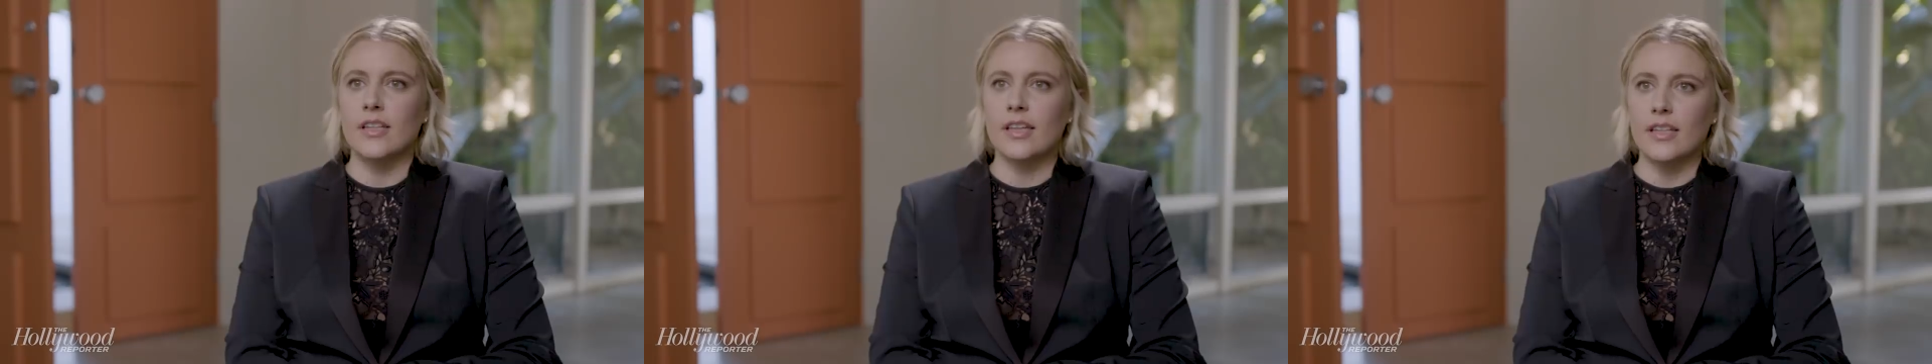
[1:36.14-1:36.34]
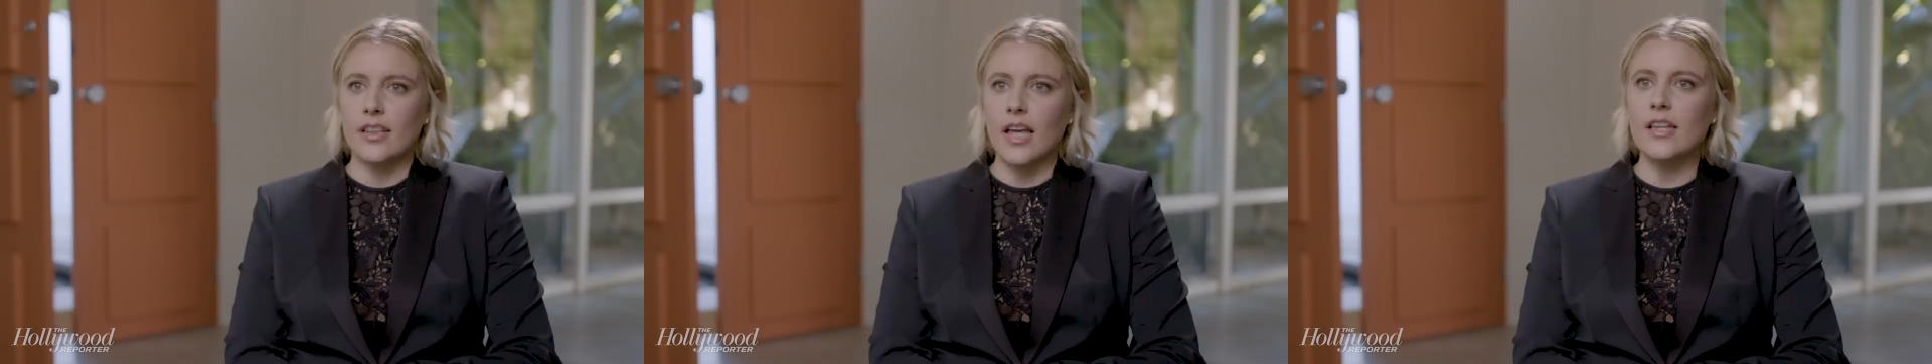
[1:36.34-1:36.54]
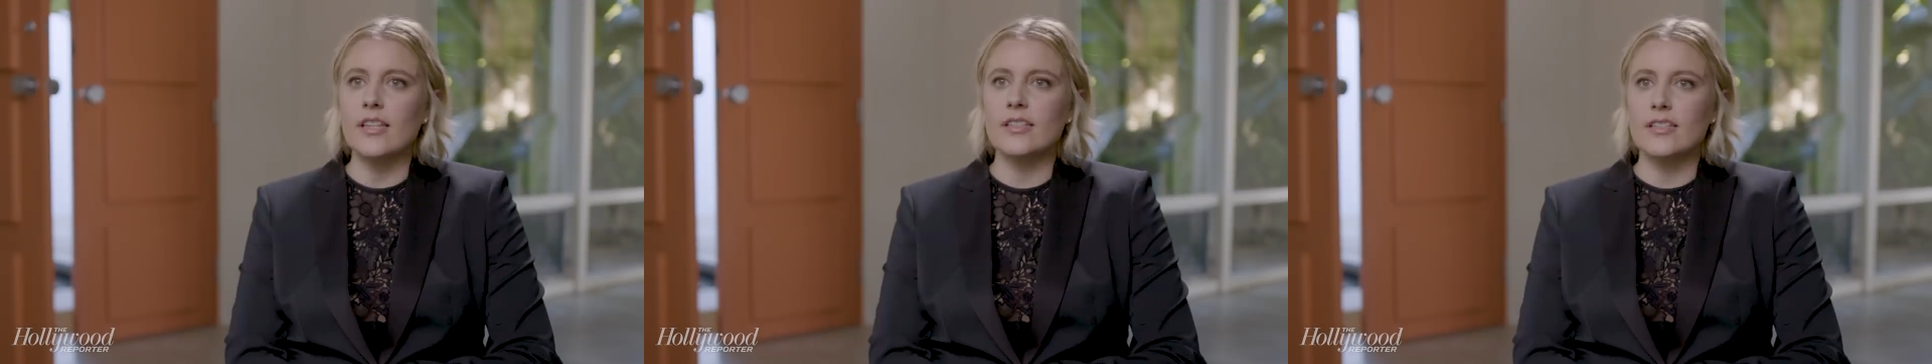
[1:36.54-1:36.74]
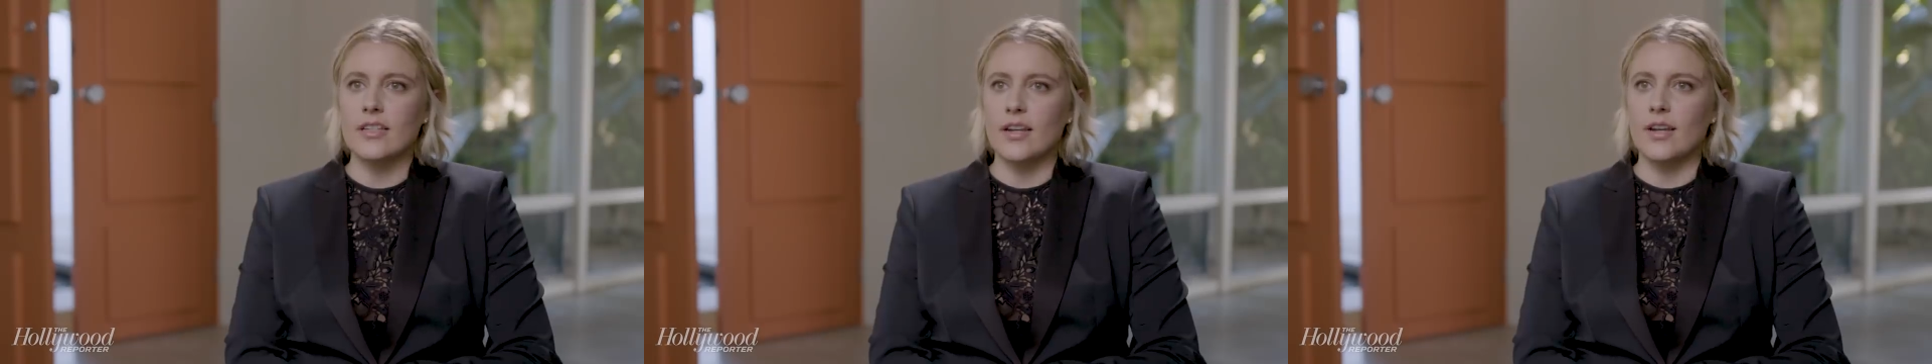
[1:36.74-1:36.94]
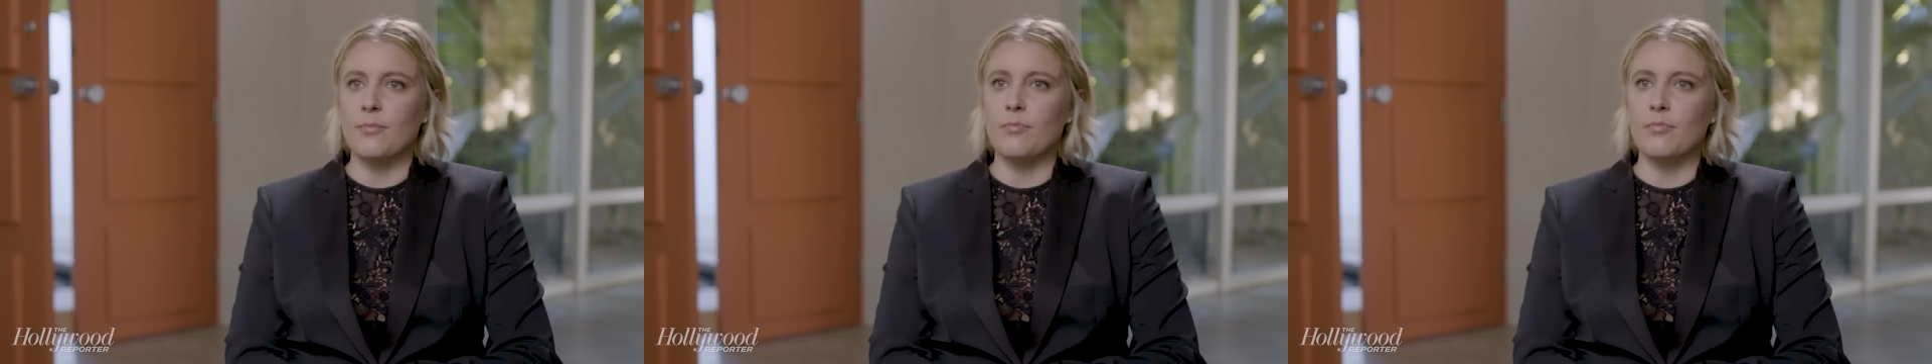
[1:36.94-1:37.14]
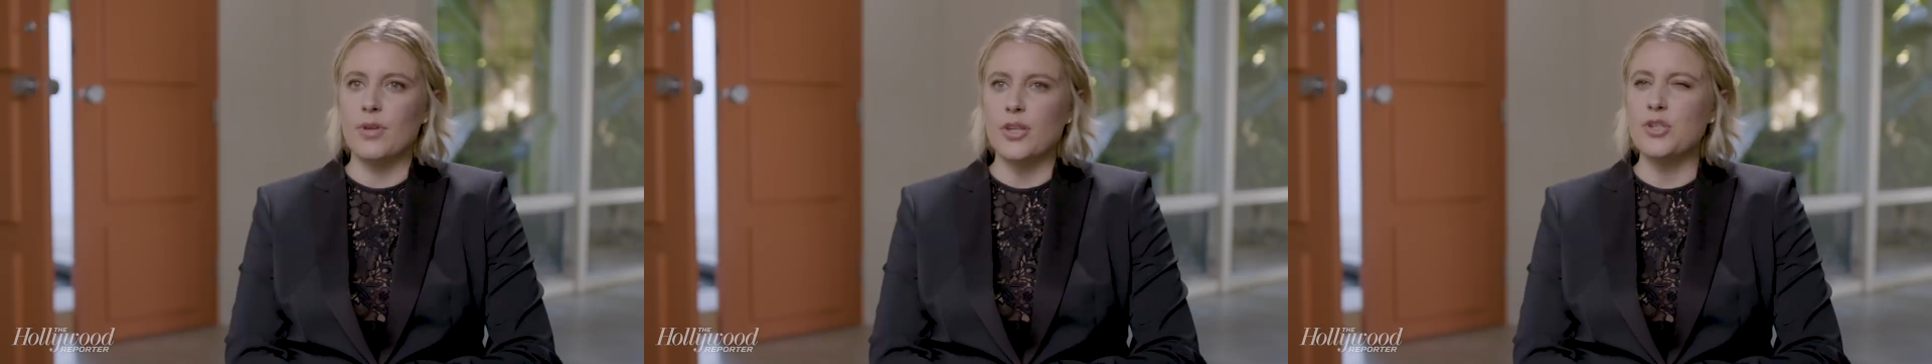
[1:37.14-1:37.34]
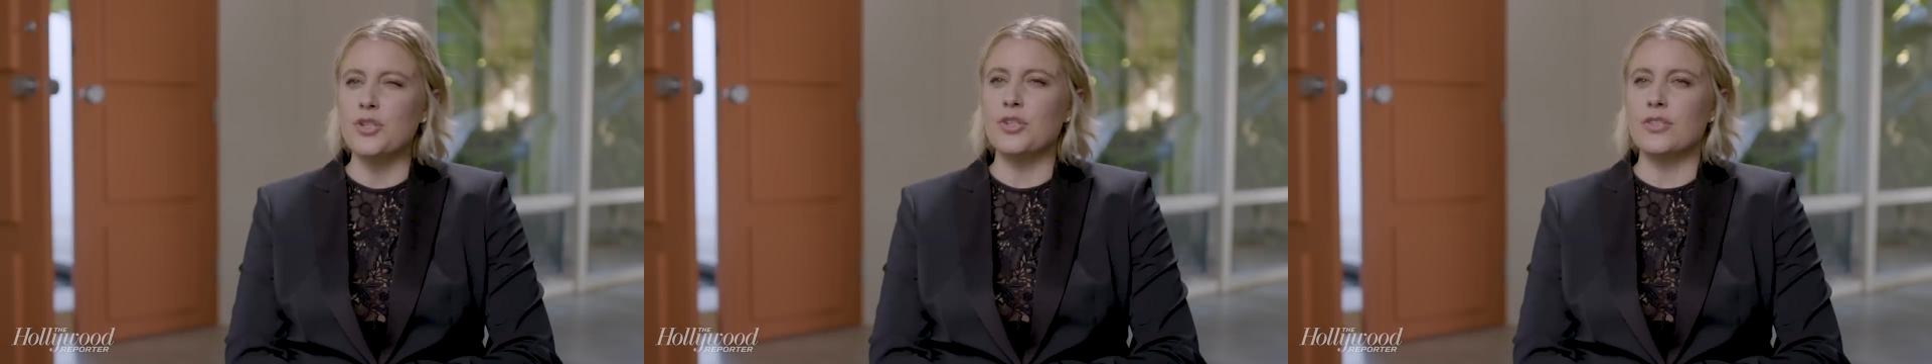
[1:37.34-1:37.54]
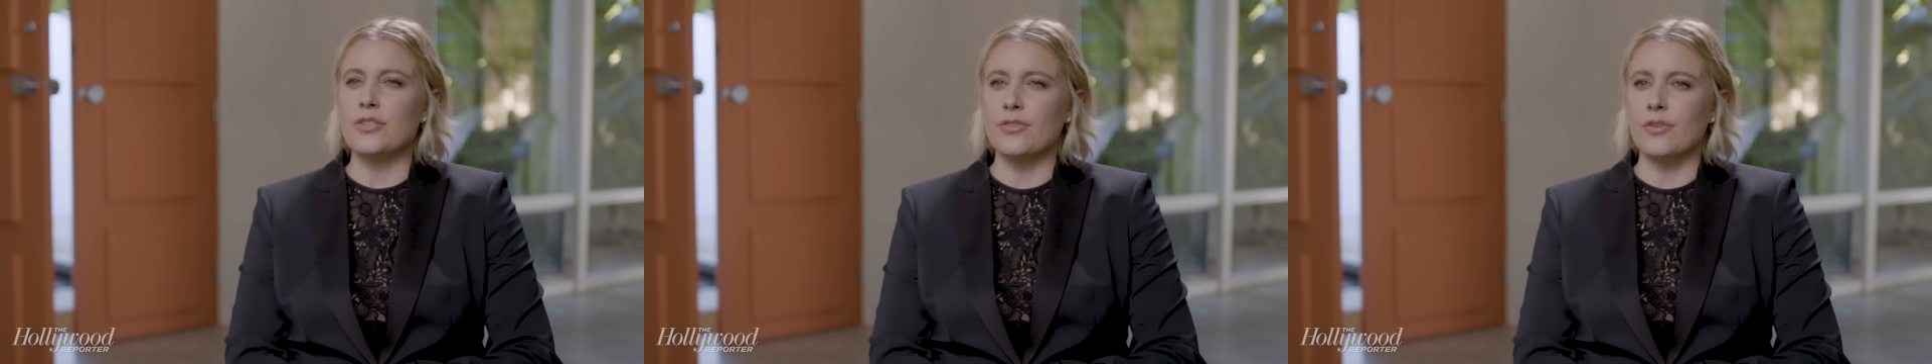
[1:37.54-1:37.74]
Like that's an
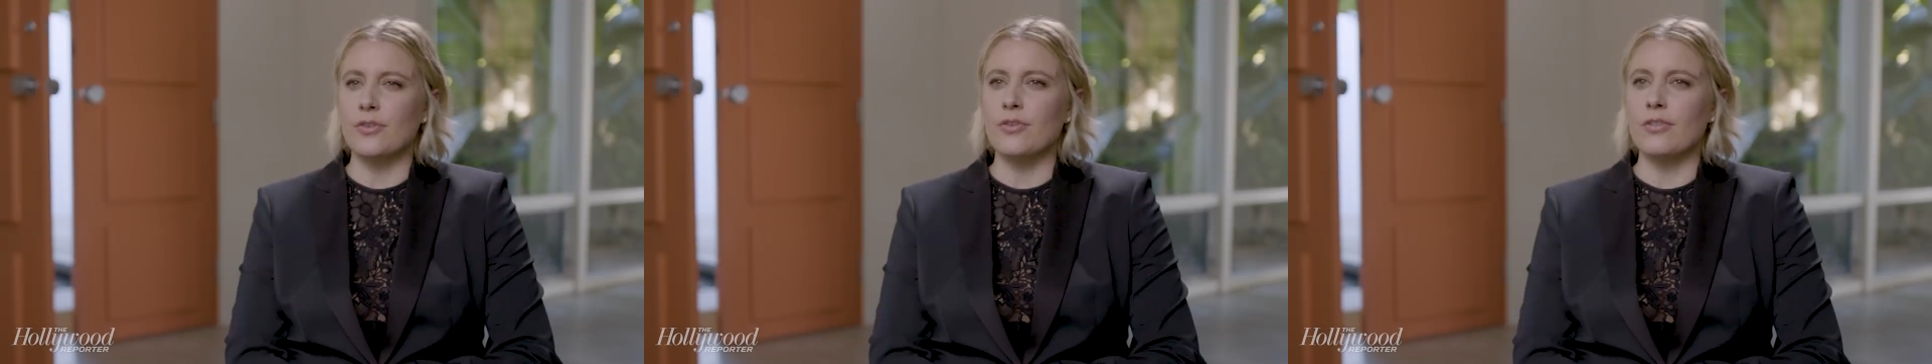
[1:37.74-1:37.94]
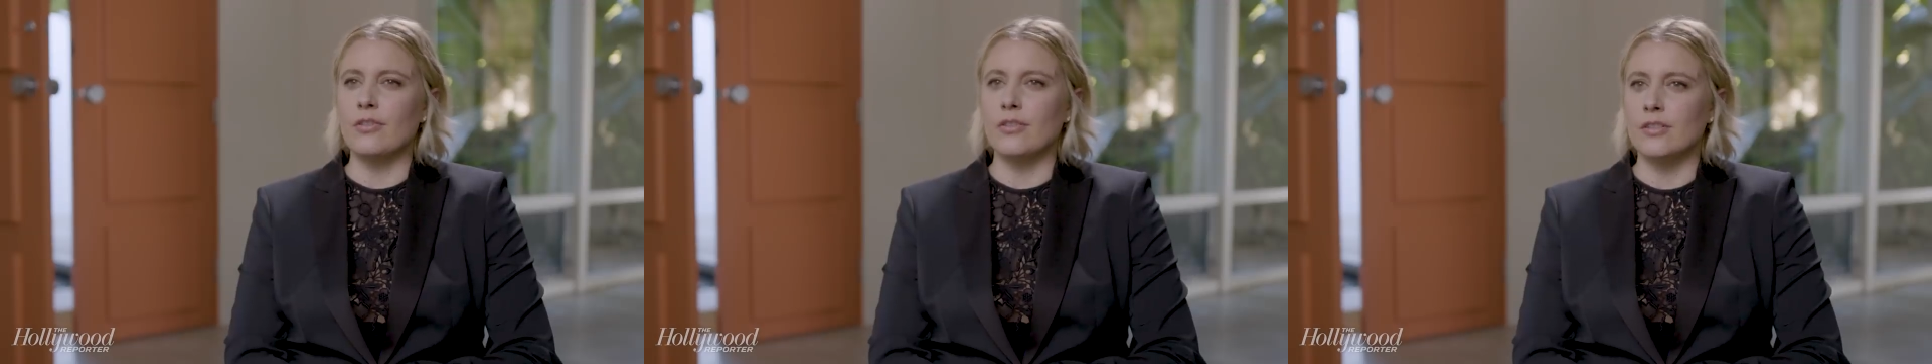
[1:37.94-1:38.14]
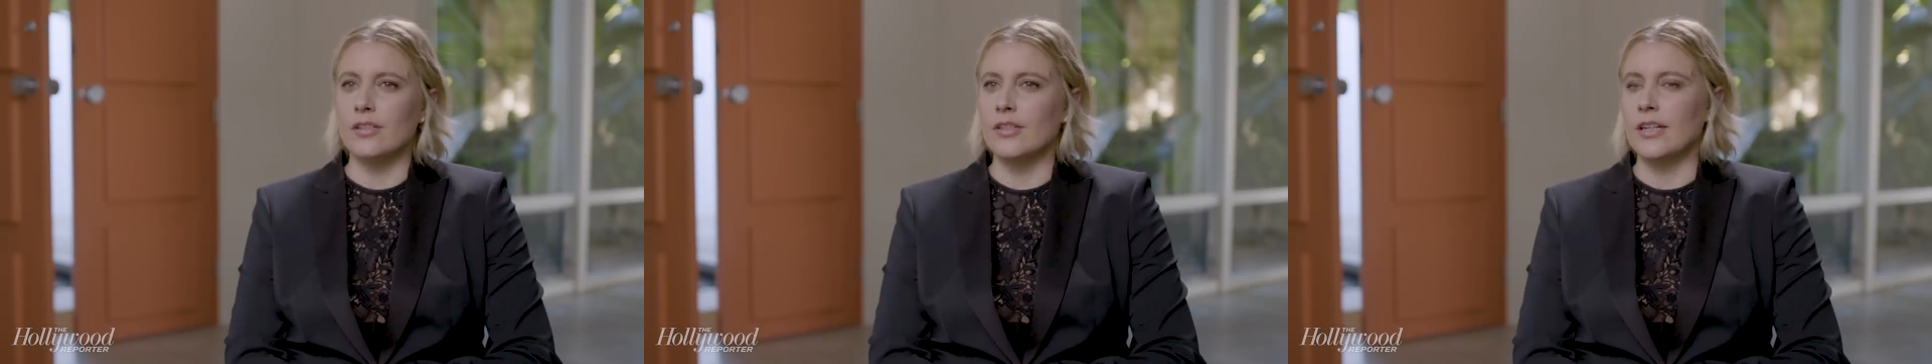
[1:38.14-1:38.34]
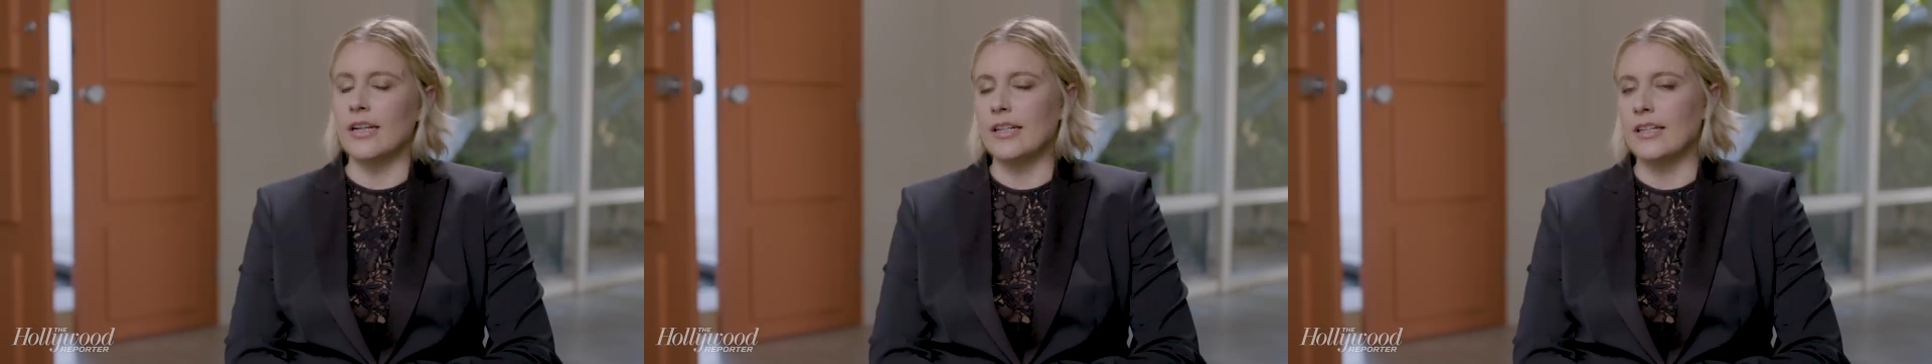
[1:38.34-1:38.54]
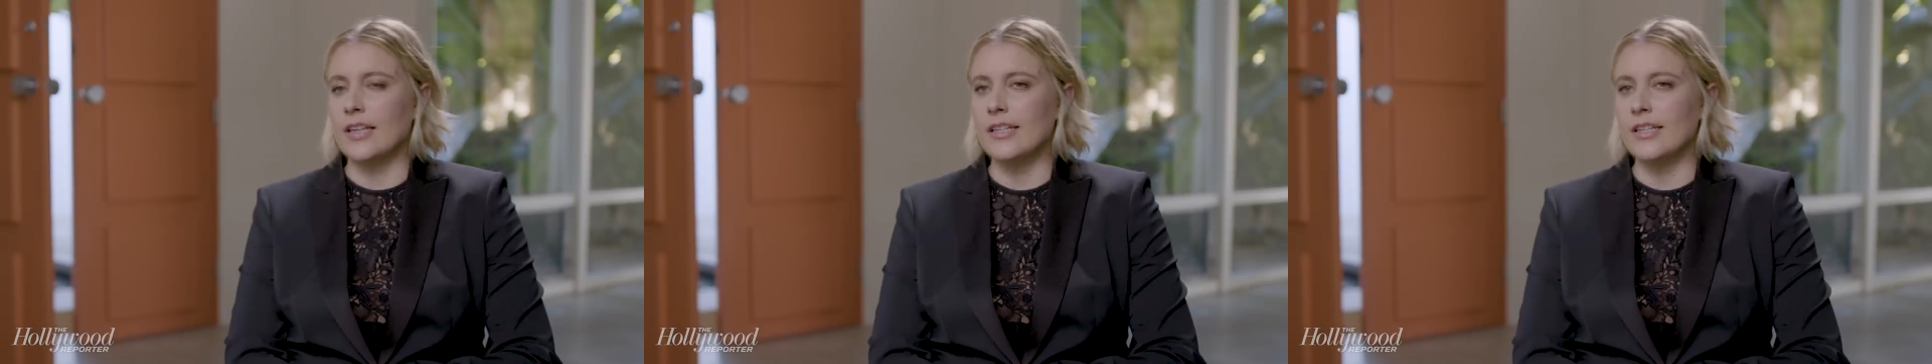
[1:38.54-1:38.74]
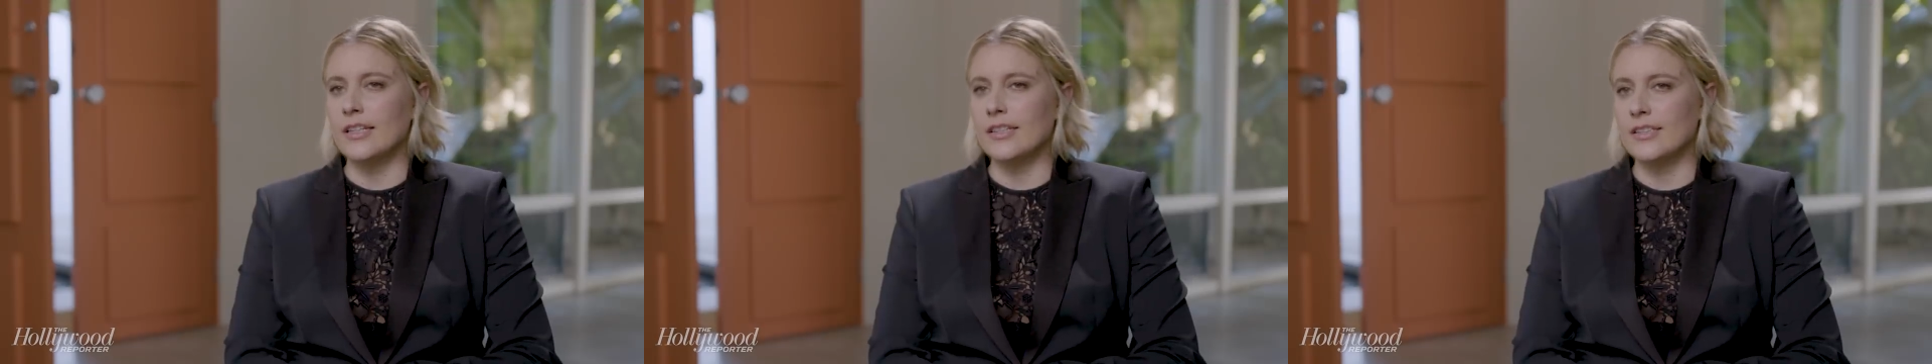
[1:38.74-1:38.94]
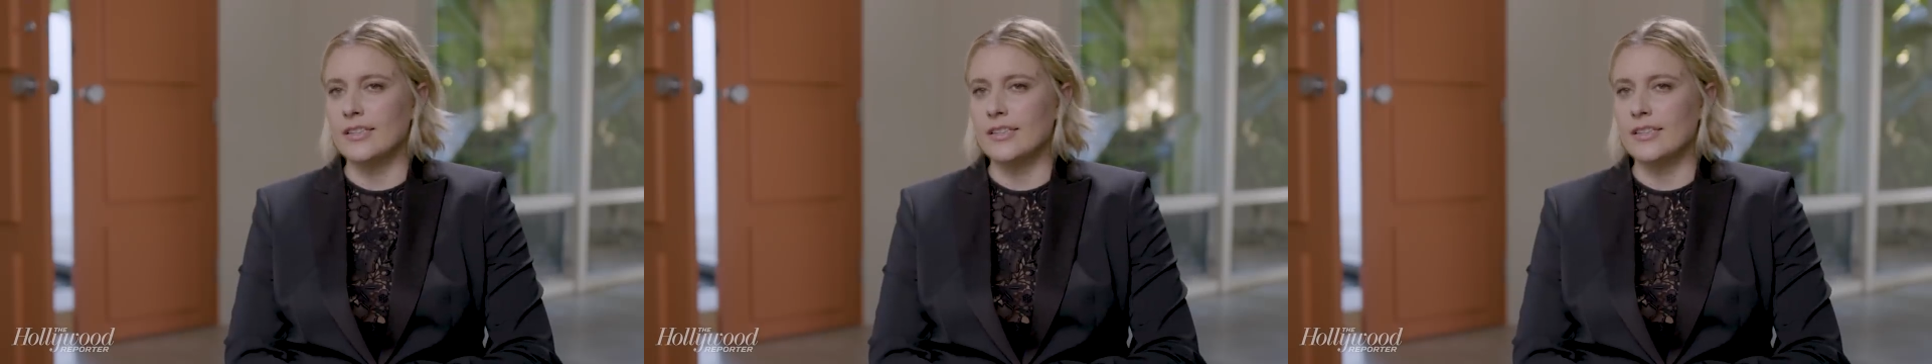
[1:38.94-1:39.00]
ambitious girl, and I like it.